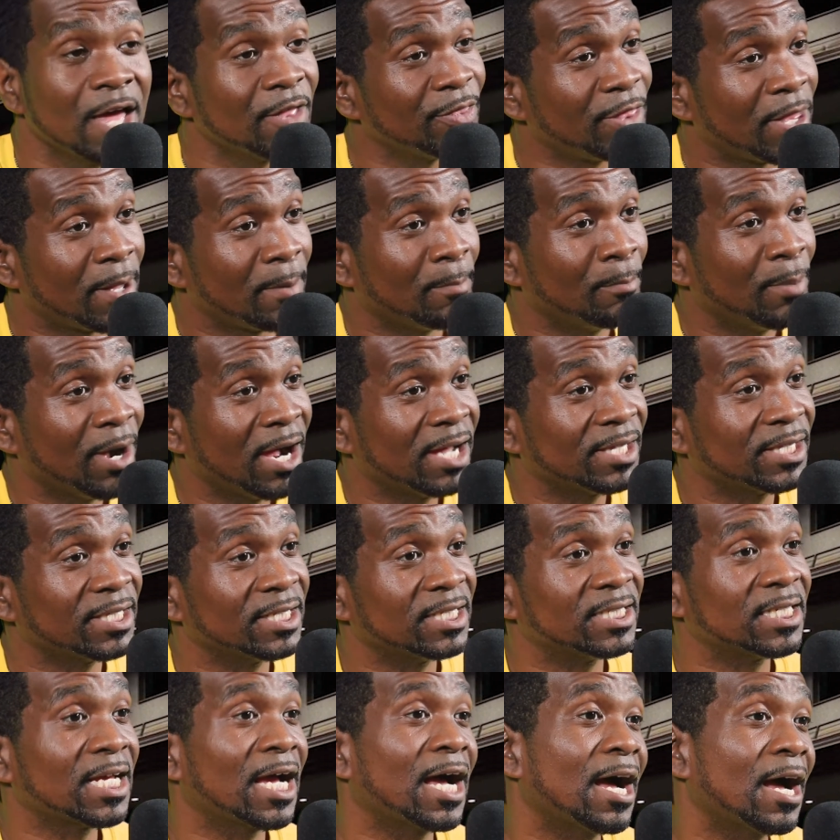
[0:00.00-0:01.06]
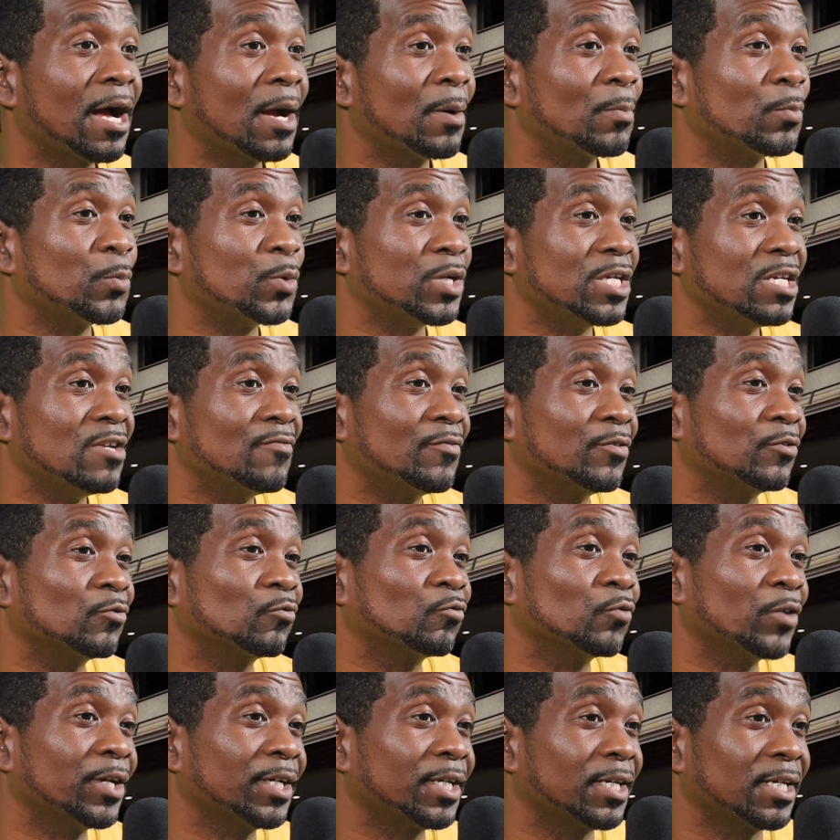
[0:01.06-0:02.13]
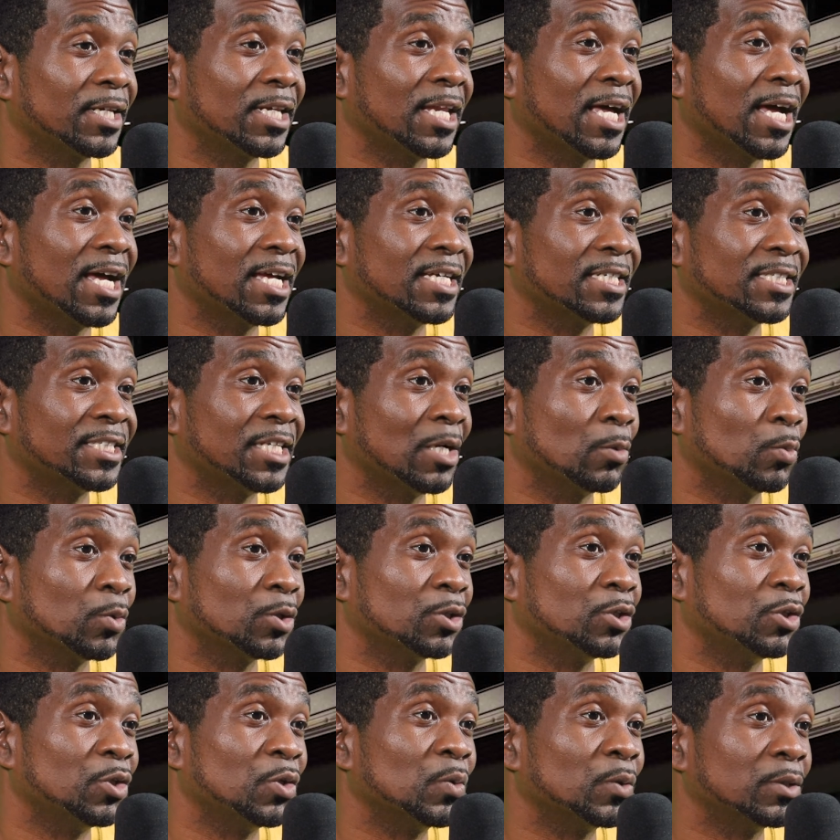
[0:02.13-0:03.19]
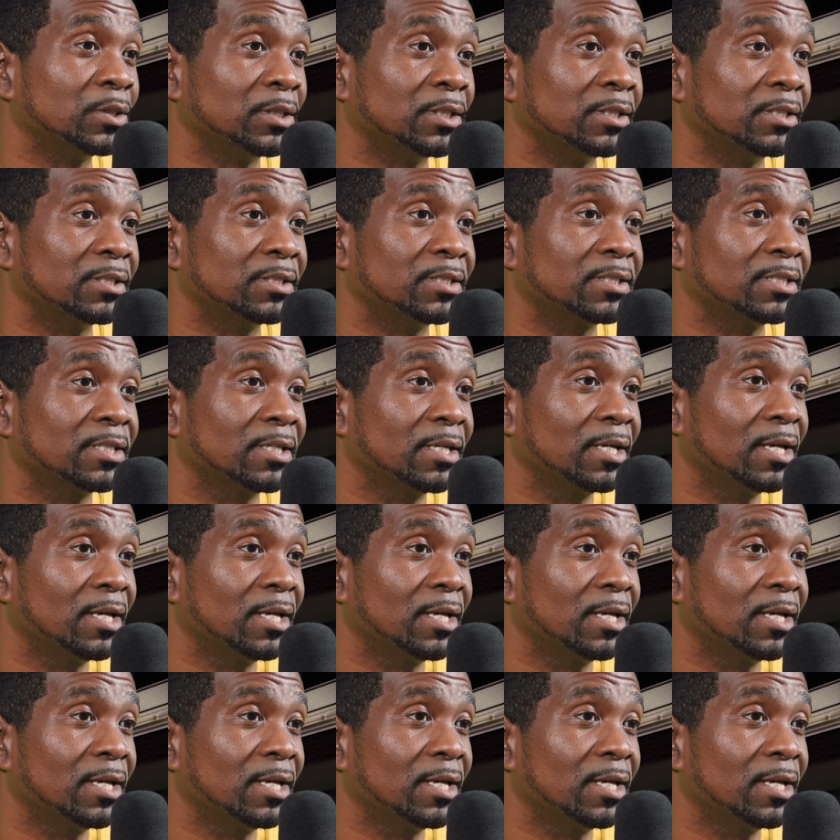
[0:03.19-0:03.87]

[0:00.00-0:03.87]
that by the time we even recognize that we're doing this,